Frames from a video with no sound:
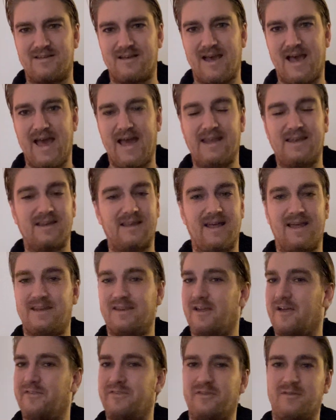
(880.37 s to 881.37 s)
And
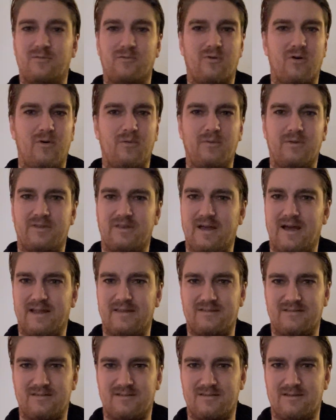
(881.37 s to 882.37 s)
nothing wrong with
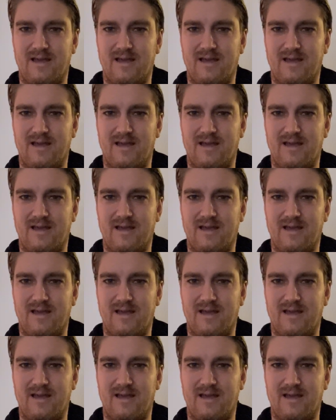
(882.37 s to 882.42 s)
that.